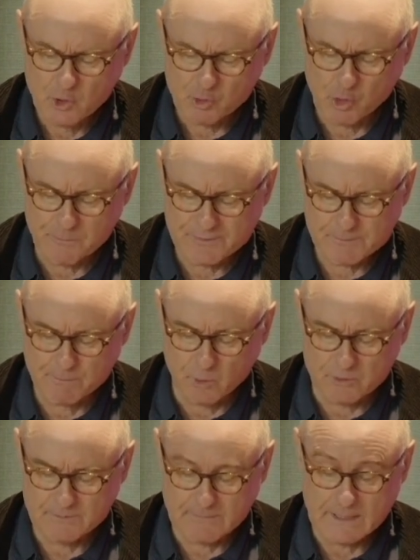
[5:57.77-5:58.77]
Kropp's
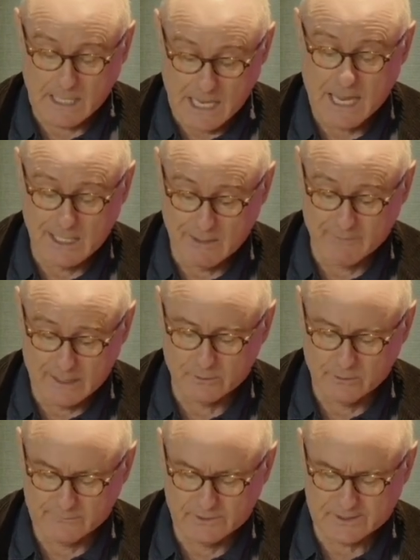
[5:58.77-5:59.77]
book, even at
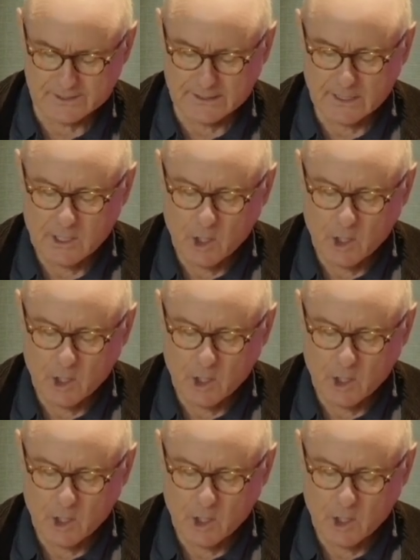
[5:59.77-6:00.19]
university,